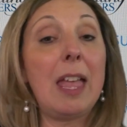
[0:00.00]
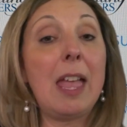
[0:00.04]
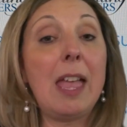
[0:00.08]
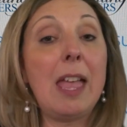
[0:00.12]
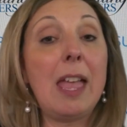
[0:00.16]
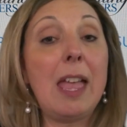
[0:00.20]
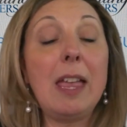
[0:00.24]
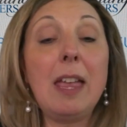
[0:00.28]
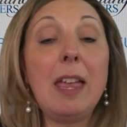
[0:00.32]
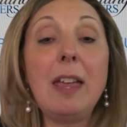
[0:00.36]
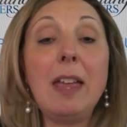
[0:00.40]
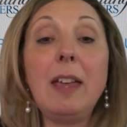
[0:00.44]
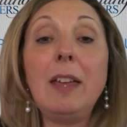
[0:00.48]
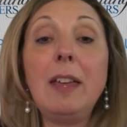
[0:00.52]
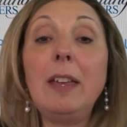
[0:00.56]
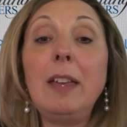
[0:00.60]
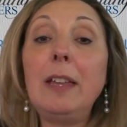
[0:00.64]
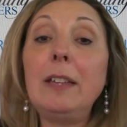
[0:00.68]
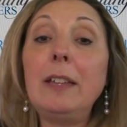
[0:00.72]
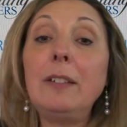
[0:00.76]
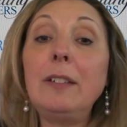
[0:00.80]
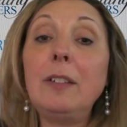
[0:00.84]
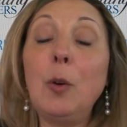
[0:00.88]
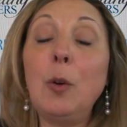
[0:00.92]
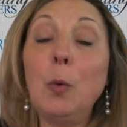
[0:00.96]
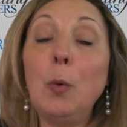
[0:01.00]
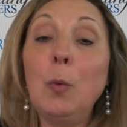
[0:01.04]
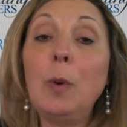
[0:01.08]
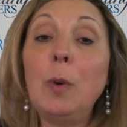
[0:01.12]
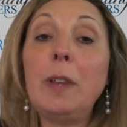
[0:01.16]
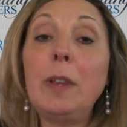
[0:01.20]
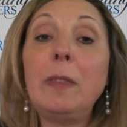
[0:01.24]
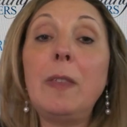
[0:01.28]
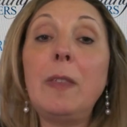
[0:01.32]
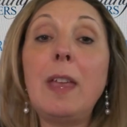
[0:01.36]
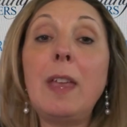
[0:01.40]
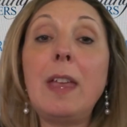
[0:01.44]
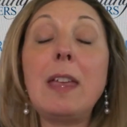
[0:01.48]
And
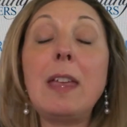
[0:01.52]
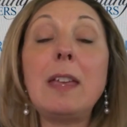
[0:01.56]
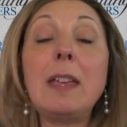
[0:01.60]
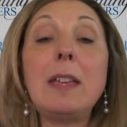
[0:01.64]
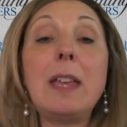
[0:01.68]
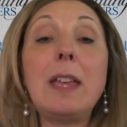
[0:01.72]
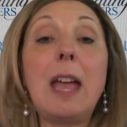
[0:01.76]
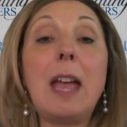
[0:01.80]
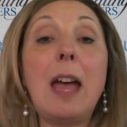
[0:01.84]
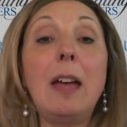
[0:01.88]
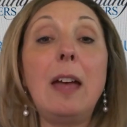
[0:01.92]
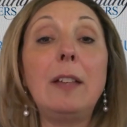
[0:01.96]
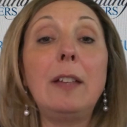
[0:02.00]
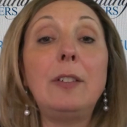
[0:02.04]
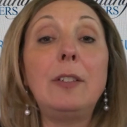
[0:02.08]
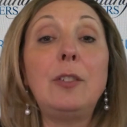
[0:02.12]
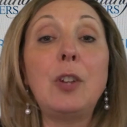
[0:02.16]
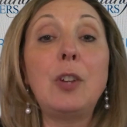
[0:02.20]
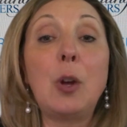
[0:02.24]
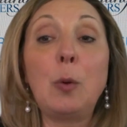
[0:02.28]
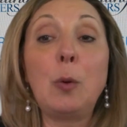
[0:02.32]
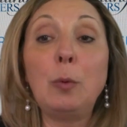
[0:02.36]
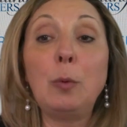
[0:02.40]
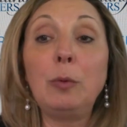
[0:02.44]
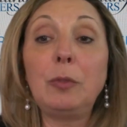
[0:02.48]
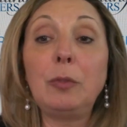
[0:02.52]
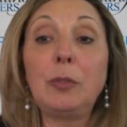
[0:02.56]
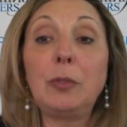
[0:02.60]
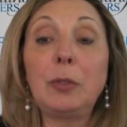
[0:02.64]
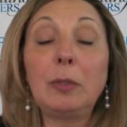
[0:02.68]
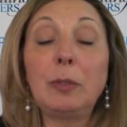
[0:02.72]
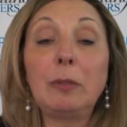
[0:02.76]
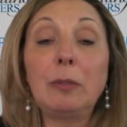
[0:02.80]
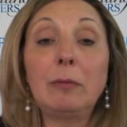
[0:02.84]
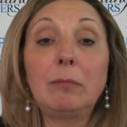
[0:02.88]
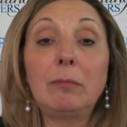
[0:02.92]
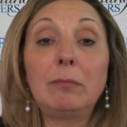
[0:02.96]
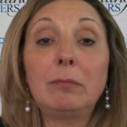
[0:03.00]
when they uh, don't
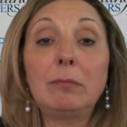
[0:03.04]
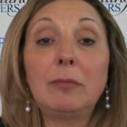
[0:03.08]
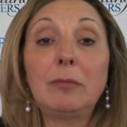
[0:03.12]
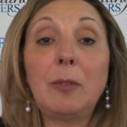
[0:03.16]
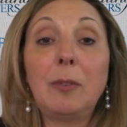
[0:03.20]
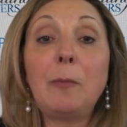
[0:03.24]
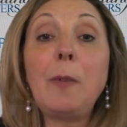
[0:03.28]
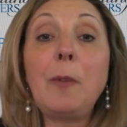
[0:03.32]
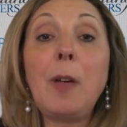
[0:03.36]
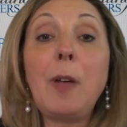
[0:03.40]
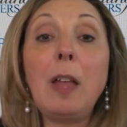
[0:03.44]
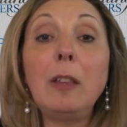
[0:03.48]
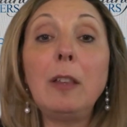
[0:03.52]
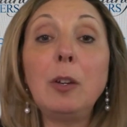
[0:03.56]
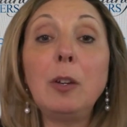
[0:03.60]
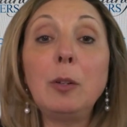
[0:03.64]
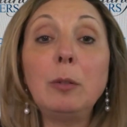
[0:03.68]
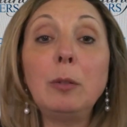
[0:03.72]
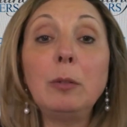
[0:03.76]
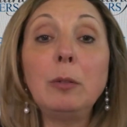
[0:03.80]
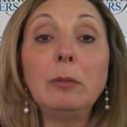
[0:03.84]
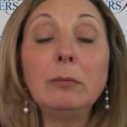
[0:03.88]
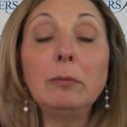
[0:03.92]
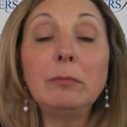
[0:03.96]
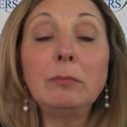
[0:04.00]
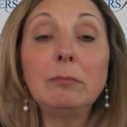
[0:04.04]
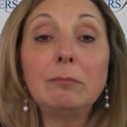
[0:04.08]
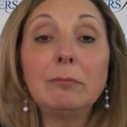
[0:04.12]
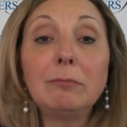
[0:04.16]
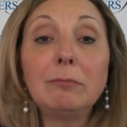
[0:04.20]
follow